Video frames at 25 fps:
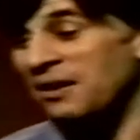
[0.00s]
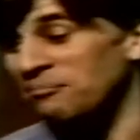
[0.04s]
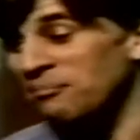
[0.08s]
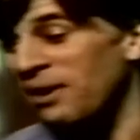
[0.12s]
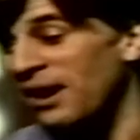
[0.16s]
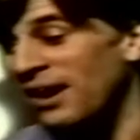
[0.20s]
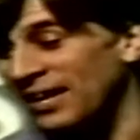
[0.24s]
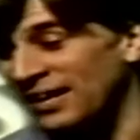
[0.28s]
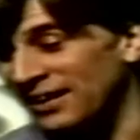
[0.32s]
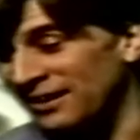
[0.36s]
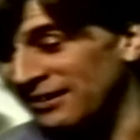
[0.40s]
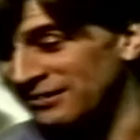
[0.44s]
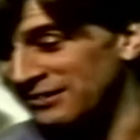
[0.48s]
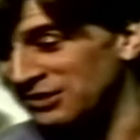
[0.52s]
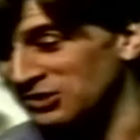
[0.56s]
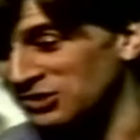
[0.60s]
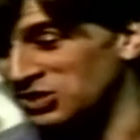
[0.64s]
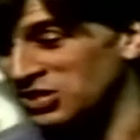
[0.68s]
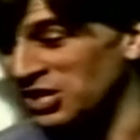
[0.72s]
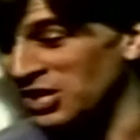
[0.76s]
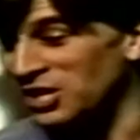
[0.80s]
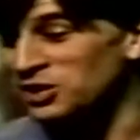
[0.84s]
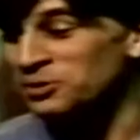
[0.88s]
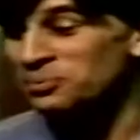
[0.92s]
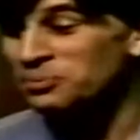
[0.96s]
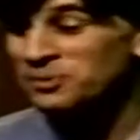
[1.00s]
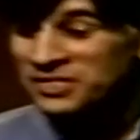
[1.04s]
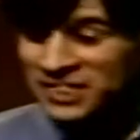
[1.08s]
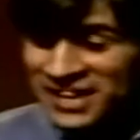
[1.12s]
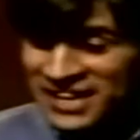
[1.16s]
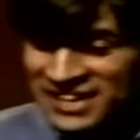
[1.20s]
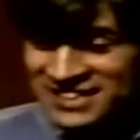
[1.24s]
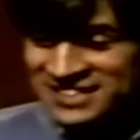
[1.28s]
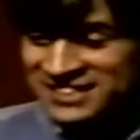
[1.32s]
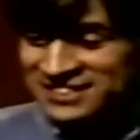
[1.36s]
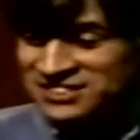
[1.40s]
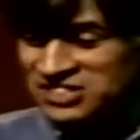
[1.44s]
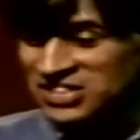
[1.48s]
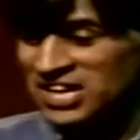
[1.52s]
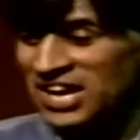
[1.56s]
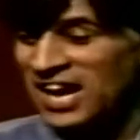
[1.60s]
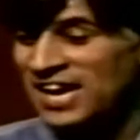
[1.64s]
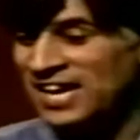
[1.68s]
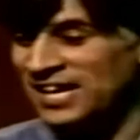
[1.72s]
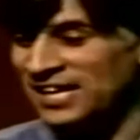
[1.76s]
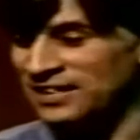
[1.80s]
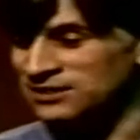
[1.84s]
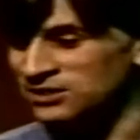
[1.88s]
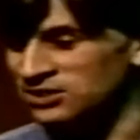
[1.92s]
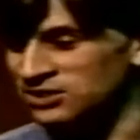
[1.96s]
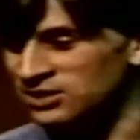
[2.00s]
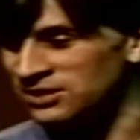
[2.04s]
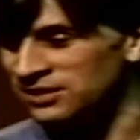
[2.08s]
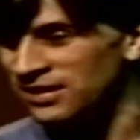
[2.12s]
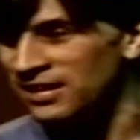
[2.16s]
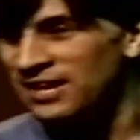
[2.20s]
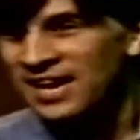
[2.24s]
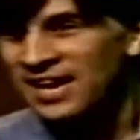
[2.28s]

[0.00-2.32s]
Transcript: my local church, but things have changed.